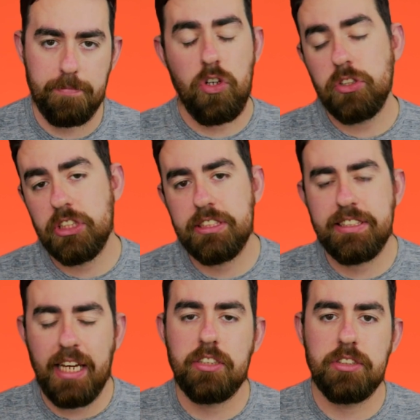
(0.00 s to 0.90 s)
So on to the
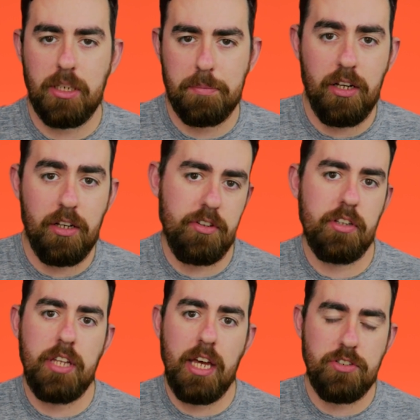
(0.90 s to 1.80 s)
second subclass
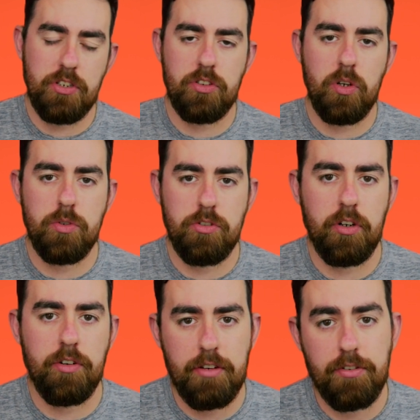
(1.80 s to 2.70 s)
that Tasha's Cauldron
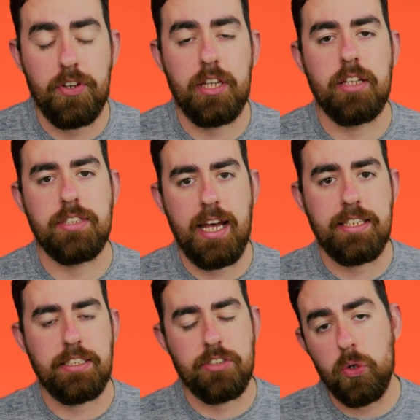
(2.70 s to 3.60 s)
of Everything has
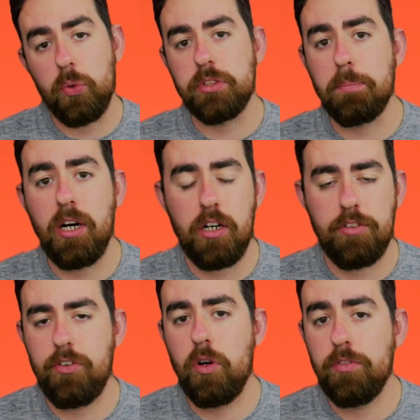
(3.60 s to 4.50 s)
added called
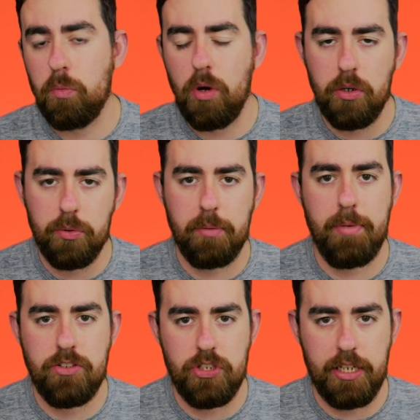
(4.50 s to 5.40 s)
Path of Wild
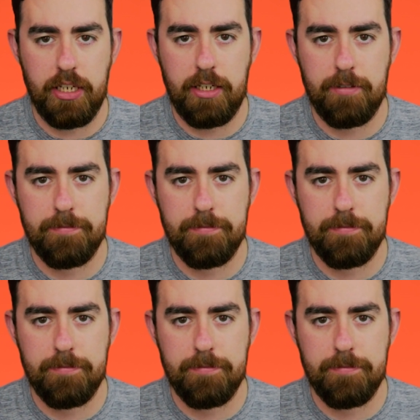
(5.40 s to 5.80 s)
Magic.